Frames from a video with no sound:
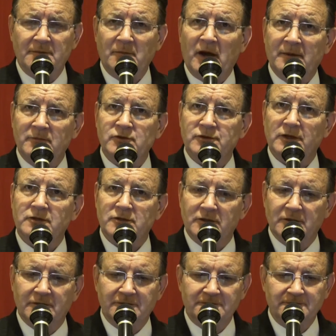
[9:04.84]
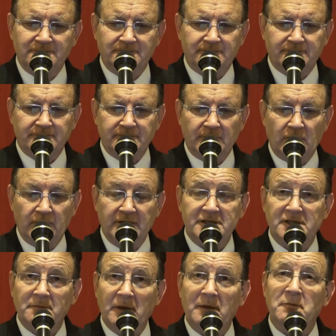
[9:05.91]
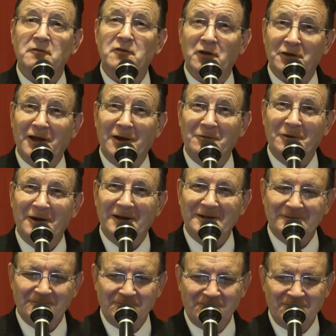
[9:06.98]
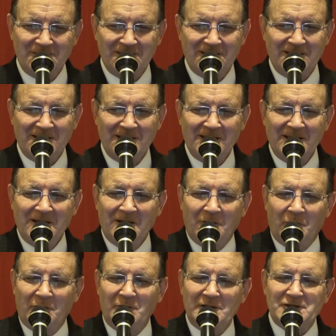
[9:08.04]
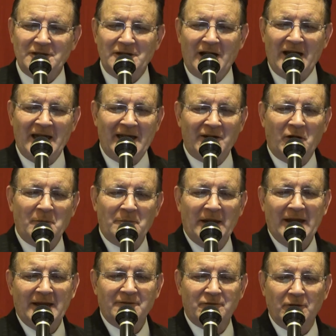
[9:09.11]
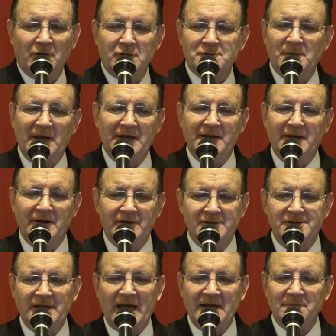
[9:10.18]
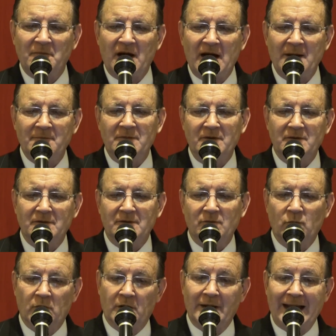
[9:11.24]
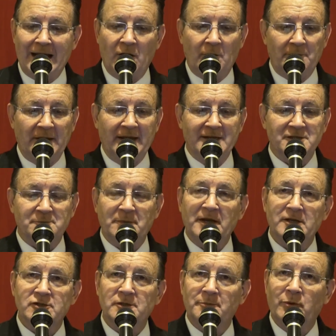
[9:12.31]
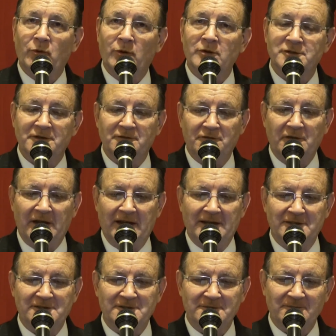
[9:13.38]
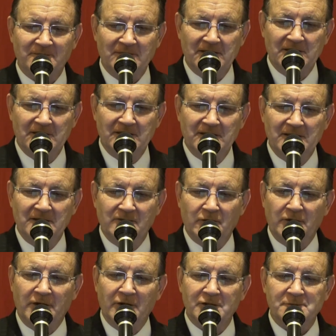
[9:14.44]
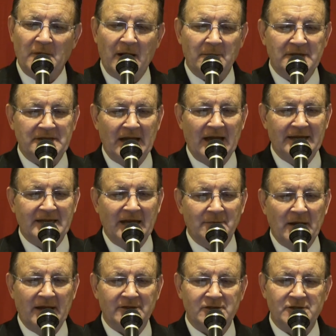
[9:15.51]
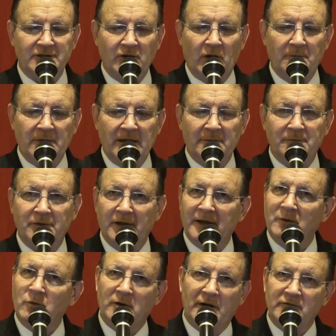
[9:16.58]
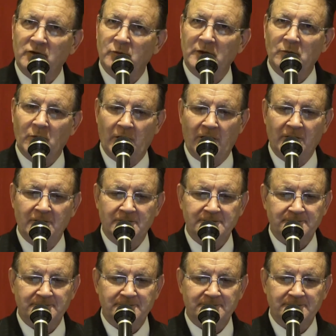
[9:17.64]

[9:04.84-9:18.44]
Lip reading: in my music too. Or at least he made me feel that way. When Rich and I had our band for those many years, Dad and Mom were our band's biggest supporters and fans. For years, Mom and Dad came out to see our band play wherever we were.